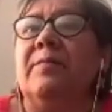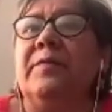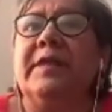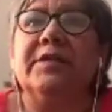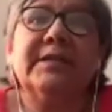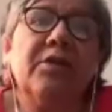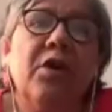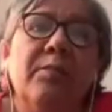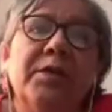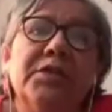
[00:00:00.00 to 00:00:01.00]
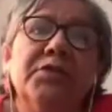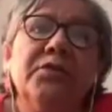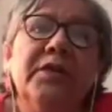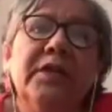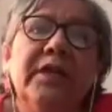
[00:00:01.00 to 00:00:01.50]
There's an
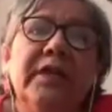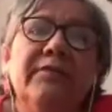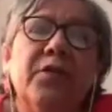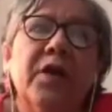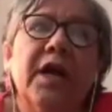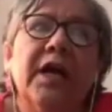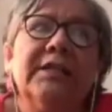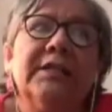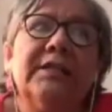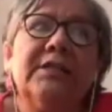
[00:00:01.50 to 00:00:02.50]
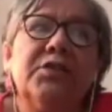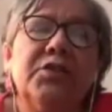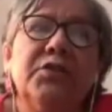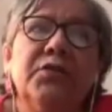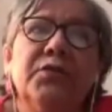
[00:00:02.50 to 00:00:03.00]
opportunity for us
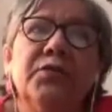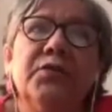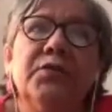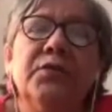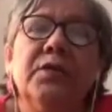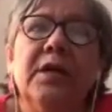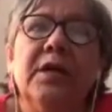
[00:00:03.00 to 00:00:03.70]
to